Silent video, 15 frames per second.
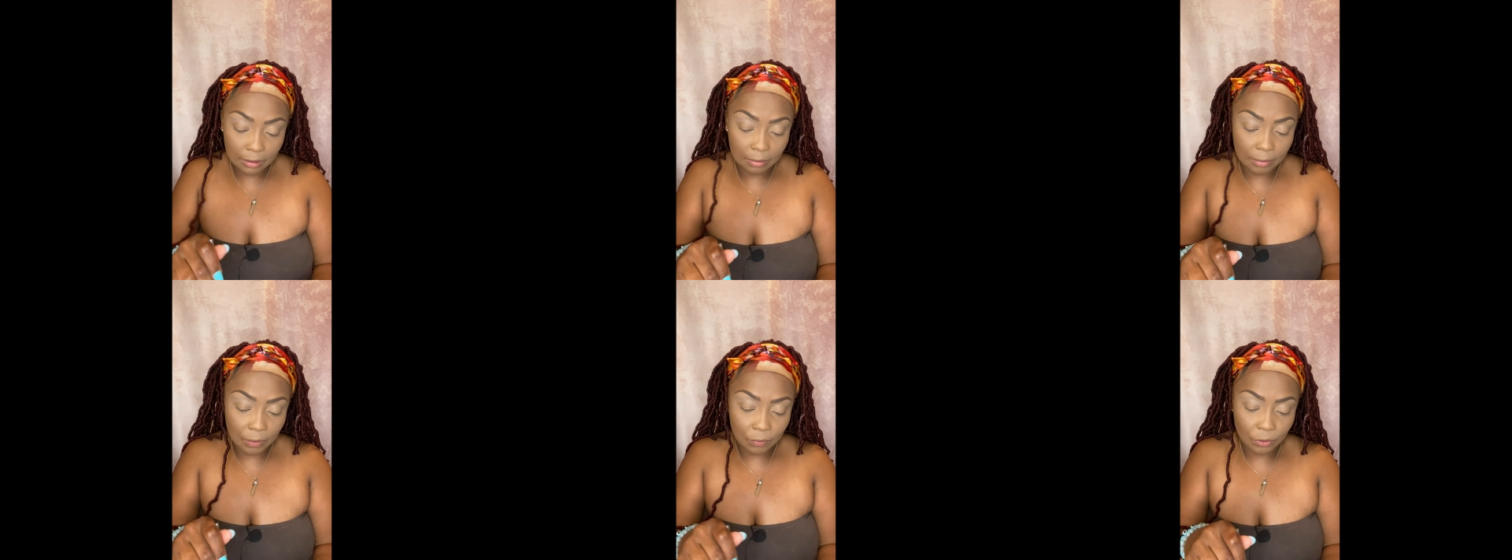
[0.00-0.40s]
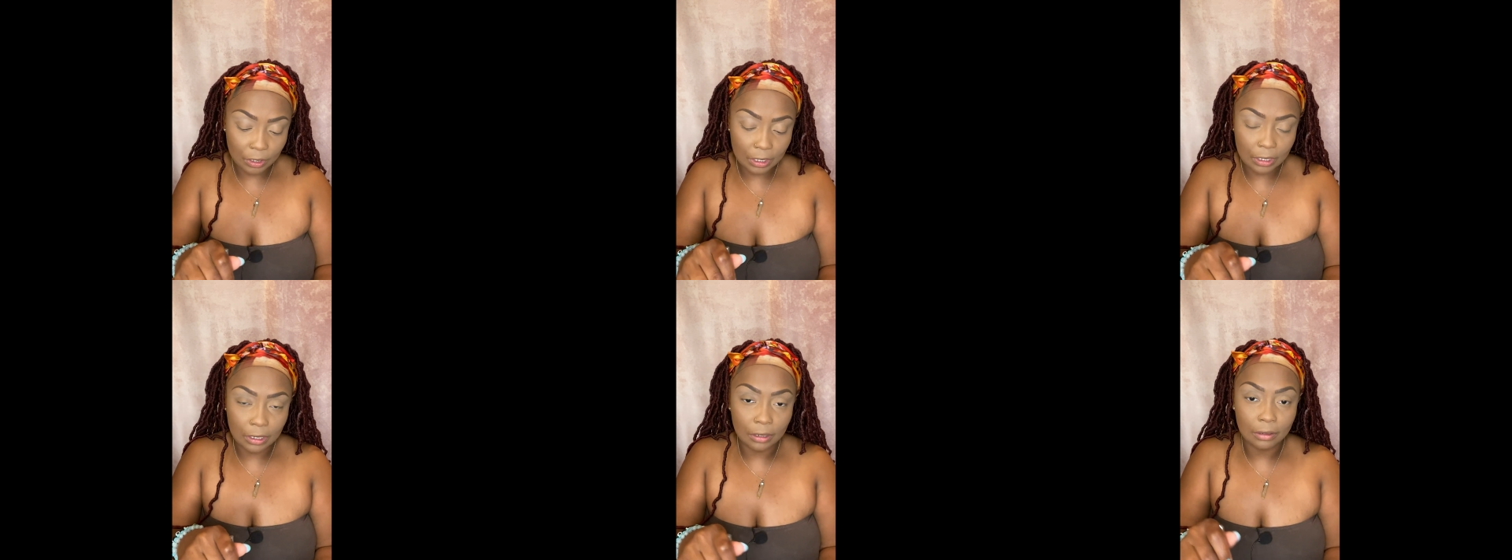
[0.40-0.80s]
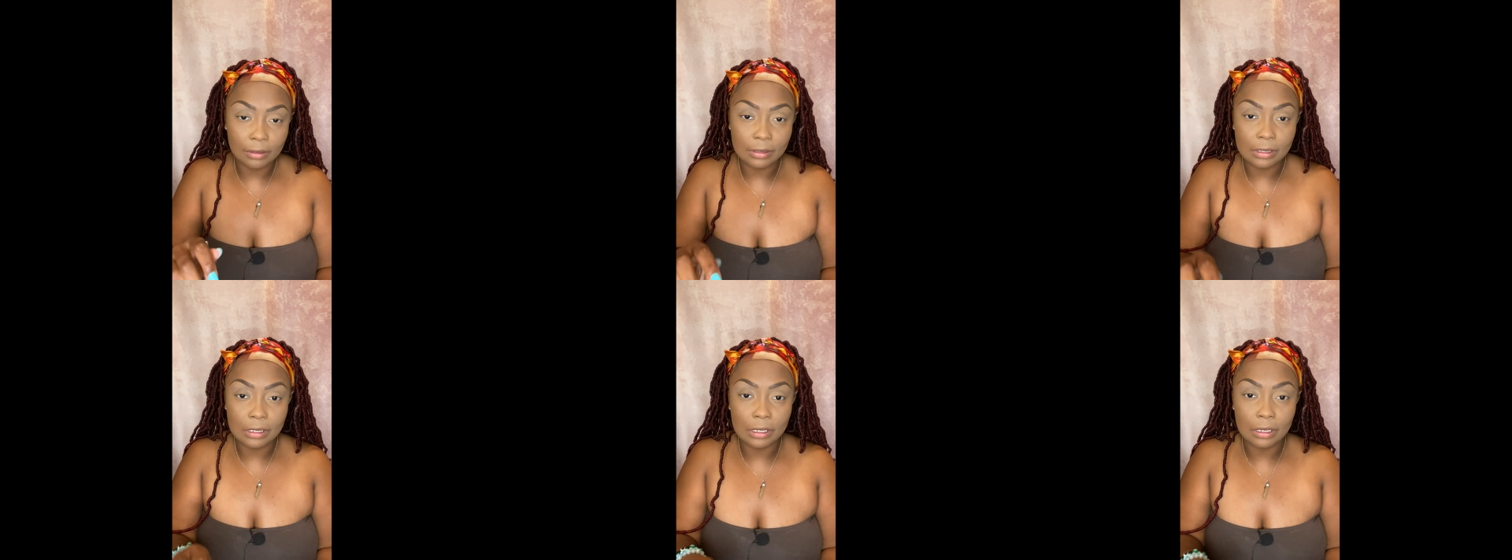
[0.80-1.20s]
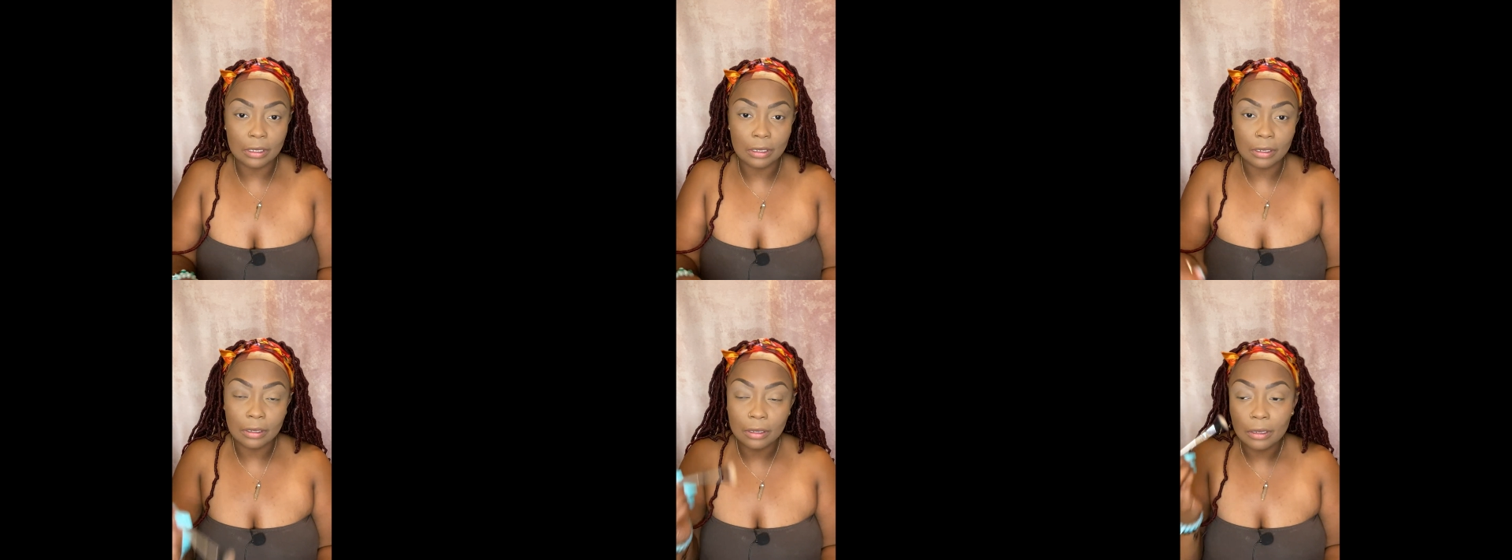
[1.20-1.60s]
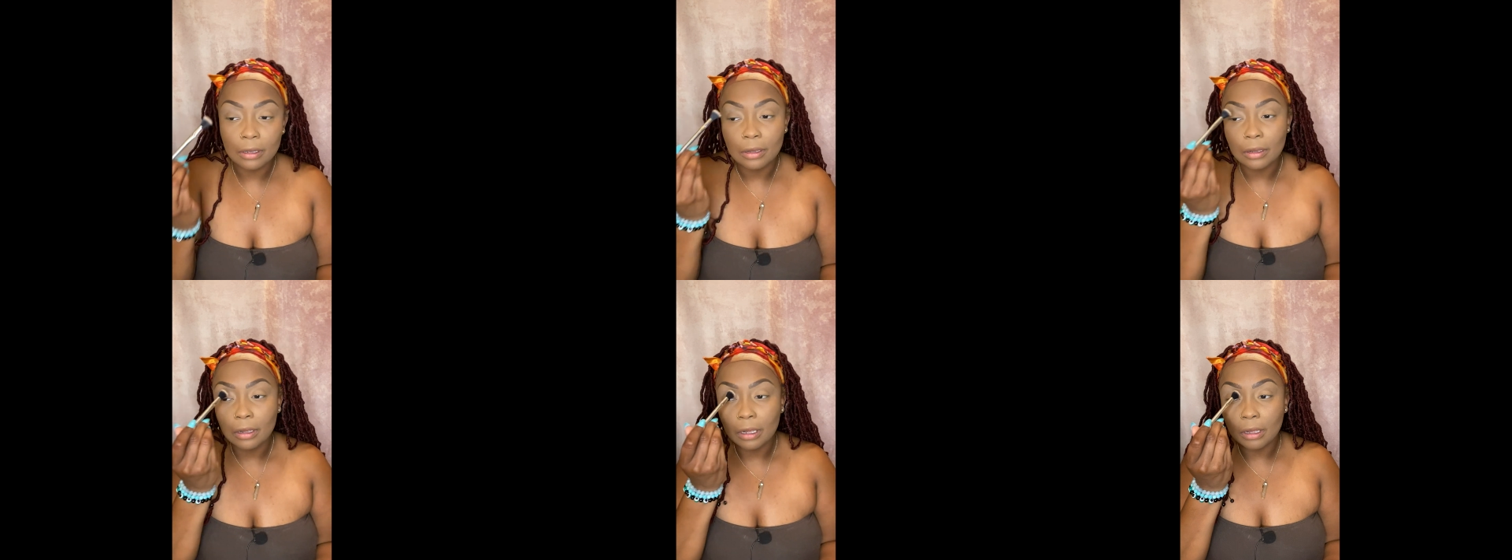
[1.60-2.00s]
I'm working still
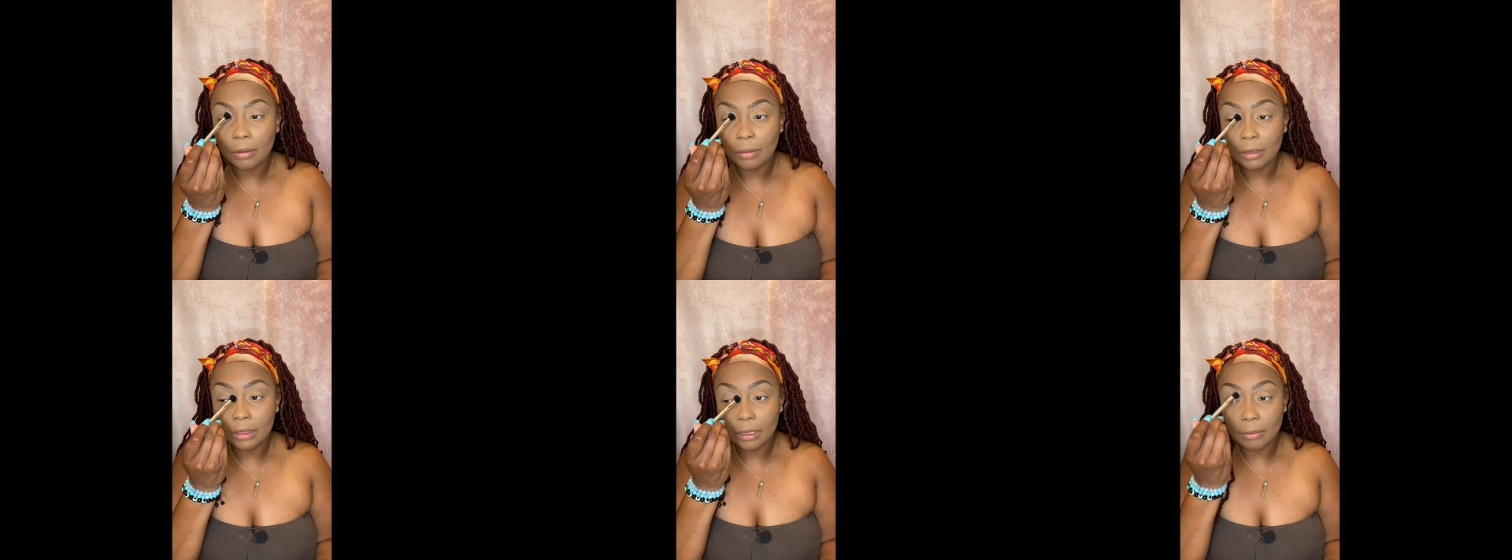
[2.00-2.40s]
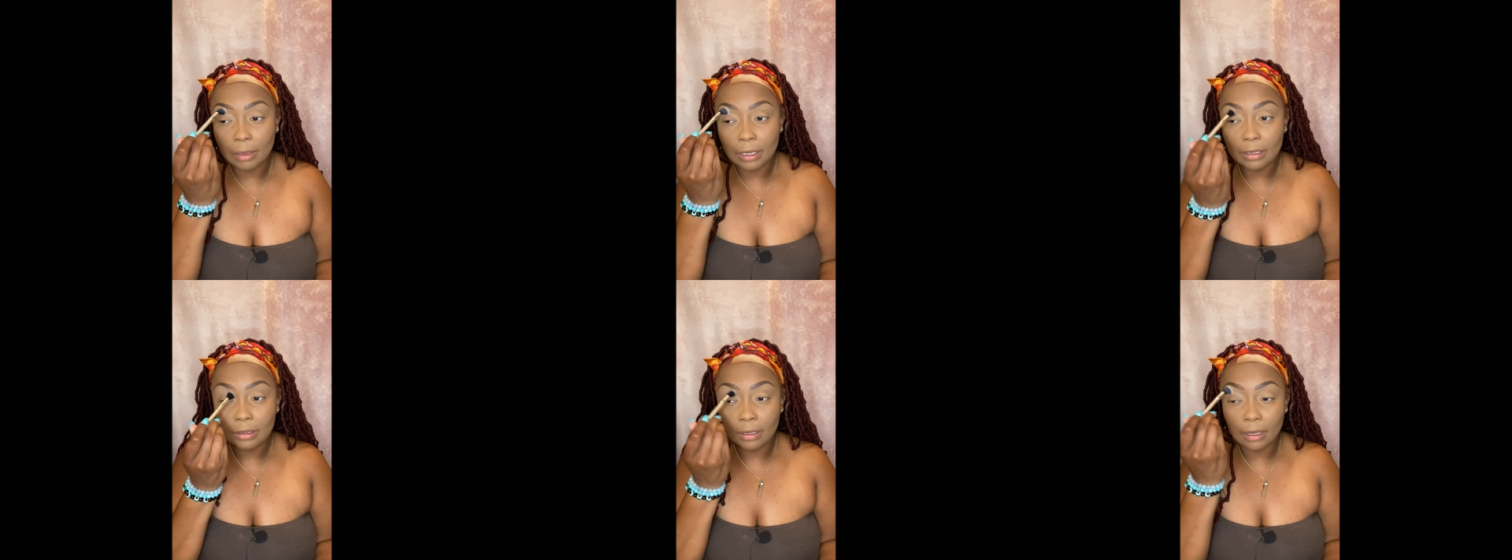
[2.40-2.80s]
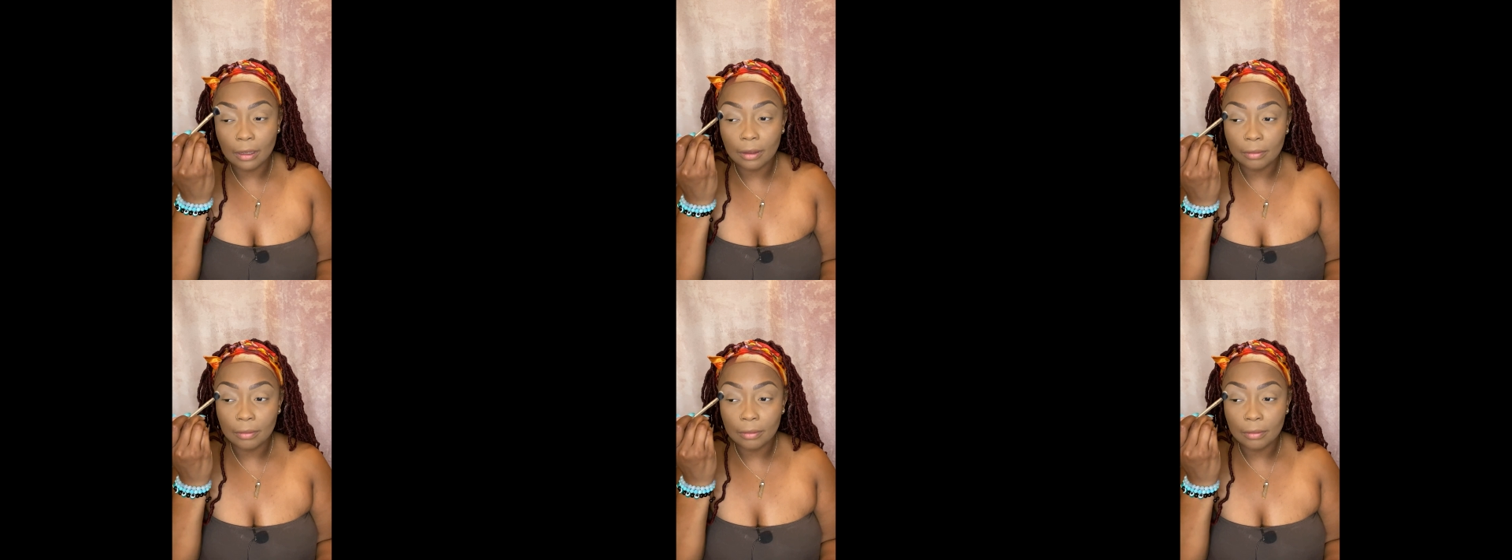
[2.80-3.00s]
within myself.